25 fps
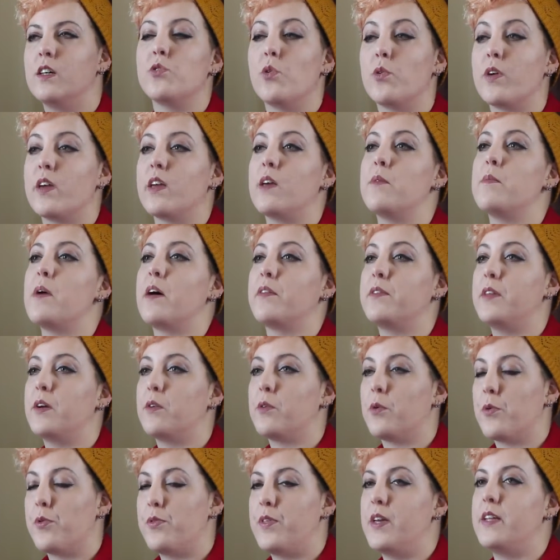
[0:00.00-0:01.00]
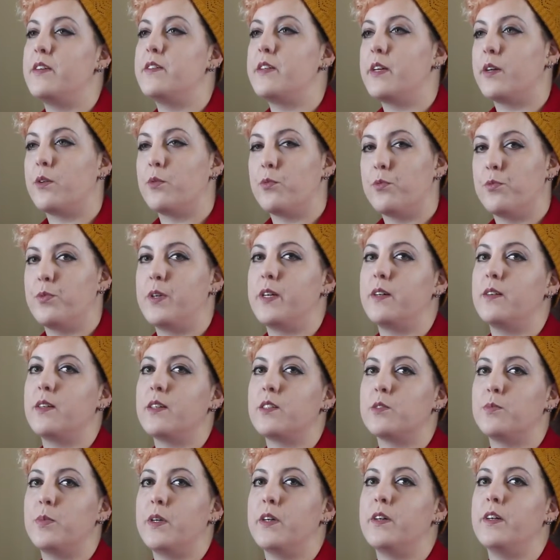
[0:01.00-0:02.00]
talking about their authentic, real
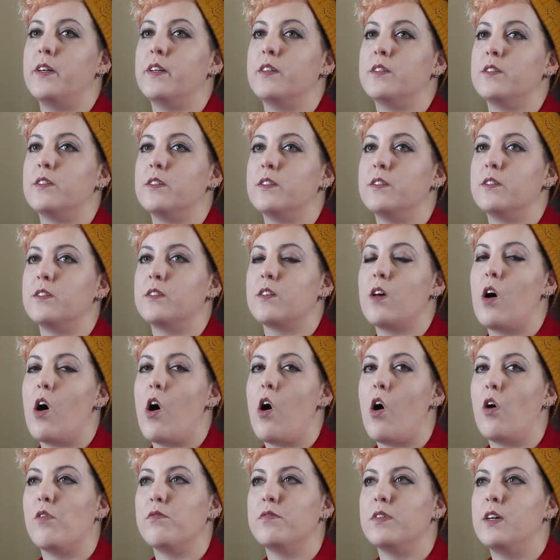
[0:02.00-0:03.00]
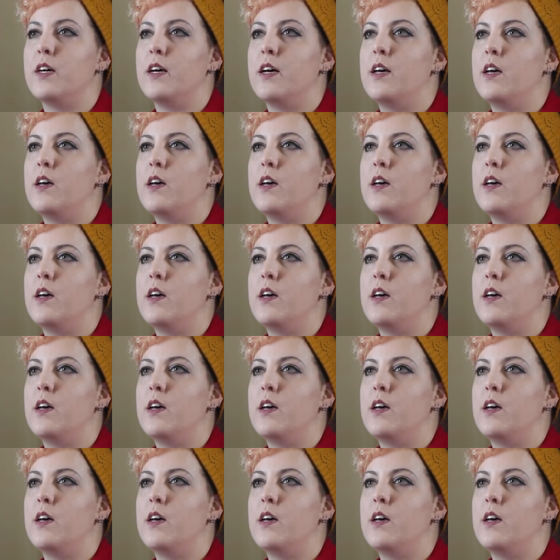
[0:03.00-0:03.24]
experiences of